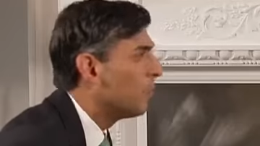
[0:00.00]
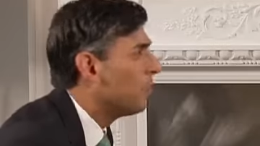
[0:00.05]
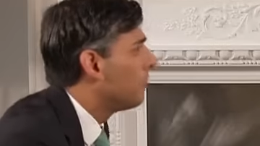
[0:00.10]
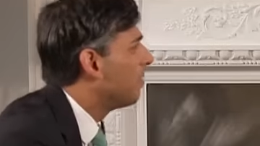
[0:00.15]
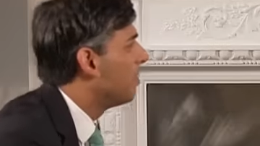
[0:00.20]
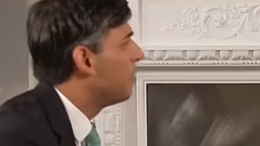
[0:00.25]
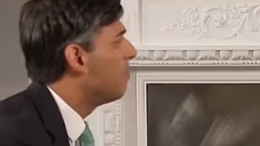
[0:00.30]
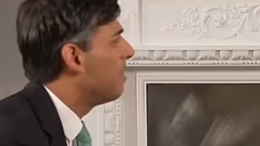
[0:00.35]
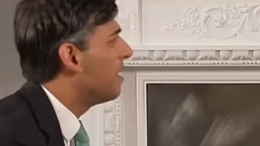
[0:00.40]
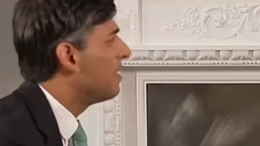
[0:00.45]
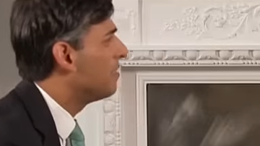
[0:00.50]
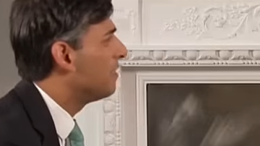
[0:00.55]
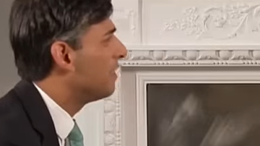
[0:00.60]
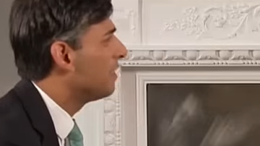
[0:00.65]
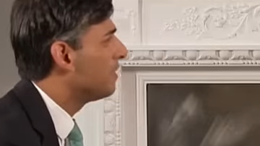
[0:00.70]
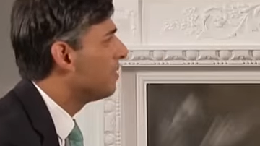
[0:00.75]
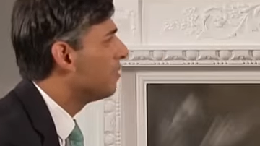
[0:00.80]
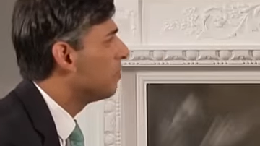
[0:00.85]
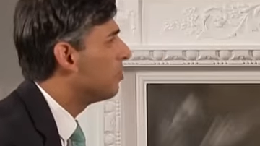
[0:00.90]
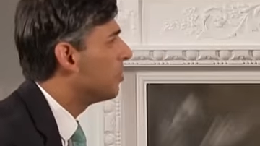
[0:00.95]
what is an
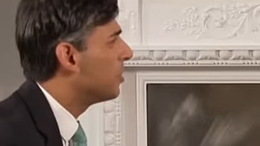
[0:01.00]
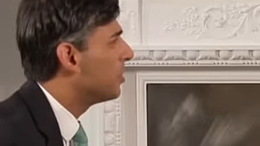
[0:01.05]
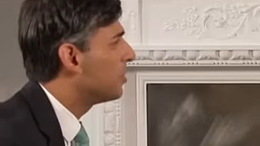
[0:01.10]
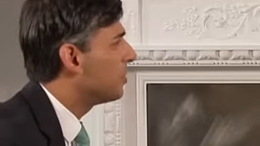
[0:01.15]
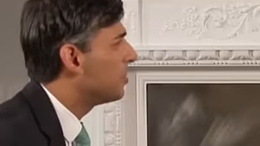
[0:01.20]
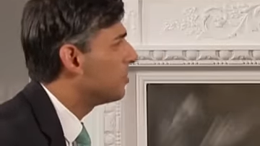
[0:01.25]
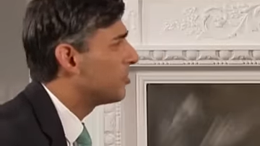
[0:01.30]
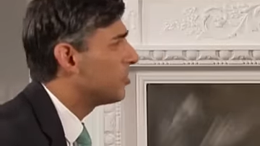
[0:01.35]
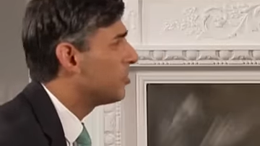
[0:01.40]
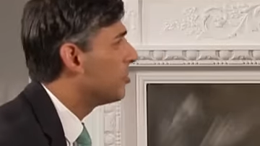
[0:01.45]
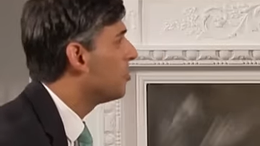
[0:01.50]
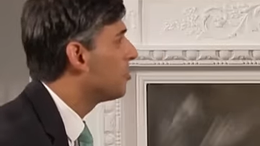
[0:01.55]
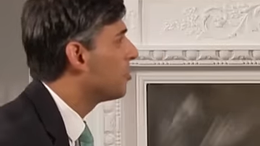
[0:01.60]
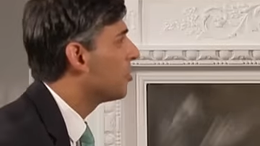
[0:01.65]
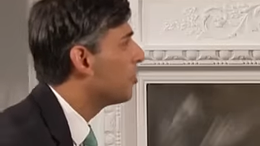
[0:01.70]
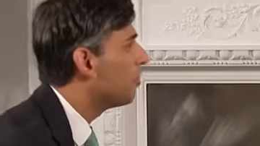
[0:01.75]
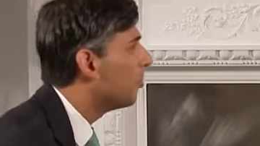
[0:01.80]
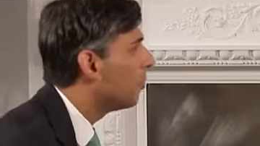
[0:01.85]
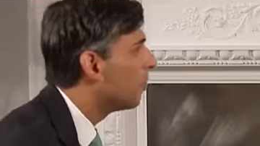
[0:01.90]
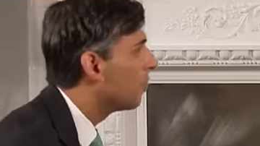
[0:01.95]
amazing British institution